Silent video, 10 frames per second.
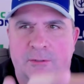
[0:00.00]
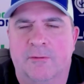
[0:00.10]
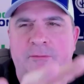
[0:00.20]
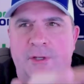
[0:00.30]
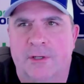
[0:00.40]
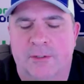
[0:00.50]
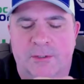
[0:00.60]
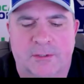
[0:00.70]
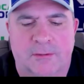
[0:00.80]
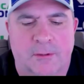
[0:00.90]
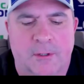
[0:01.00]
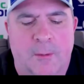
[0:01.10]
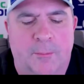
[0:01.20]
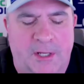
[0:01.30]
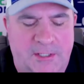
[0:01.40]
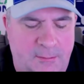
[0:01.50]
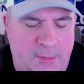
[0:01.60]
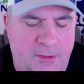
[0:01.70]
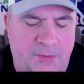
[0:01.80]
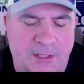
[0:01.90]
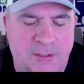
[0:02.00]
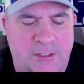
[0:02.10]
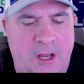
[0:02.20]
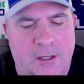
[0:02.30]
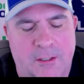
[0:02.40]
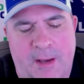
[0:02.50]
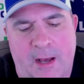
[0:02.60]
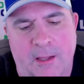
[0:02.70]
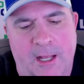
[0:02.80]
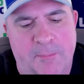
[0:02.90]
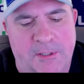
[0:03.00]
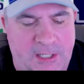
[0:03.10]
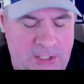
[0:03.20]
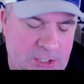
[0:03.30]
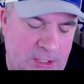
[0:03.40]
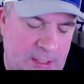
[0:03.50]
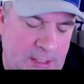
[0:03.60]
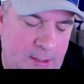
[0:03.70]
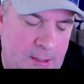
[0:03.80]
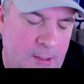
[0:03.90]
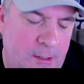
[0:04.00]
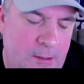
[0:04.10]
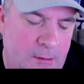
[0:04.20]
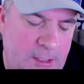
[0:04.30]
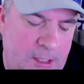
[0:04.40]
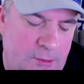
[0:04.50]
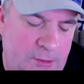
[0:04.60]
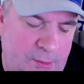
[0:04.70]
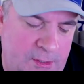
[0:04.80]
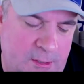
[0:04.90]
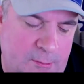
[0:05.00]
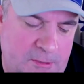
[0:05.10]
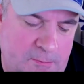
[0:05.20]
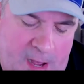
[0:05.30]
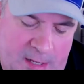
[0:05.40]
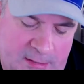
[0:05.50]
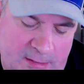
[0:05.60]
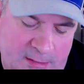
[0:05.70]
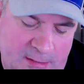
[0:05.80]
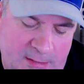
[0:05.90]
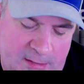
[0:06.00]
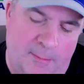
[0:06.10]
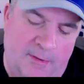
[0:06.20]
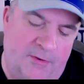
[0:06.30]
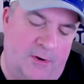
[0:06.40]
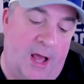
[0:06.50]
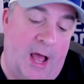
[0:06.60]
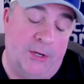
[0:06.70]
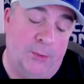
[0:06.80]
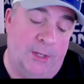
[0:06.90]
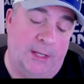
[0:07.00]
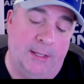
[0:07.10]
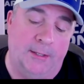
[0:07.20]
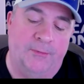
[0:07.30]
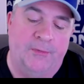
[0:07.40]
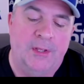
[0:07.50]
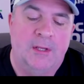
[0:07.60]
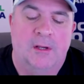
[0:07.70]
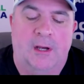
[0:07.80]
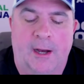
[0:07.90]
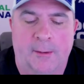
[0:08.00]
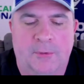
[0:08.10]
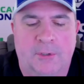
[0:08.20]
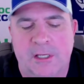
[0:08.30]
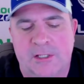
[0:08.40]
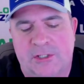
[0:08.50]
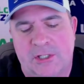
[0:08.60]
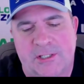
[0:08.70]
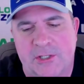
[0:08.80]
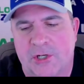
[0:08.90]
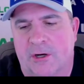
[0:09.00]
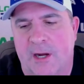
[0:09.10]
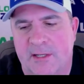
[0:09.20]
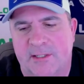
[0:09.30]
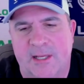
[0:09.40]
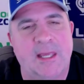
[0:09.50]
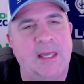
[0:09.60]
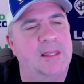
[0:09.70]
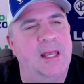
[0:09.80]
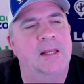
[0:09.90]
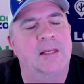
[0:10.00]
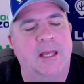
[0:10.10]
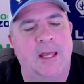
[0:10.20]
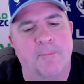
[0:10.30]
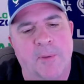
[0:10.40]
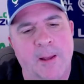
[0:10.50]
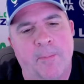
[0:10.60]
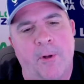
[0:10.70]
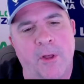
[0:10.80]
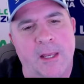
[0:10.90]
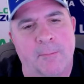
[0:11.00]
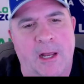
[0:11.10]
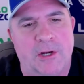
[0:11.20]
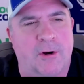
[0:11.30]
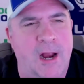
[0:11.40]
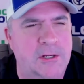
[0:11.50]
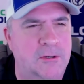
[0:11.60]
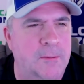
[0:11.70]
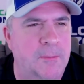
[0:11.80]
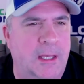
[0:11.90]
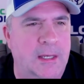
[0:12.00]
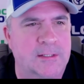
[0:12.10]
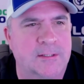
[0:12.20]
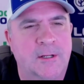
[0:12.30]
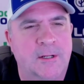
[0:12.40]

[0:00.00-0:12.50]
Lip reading: reviews, plus some other things you talked about, like potentially, doing some responses for them if they're not doing it. It's just such a great sticky thing to keep people in my directory because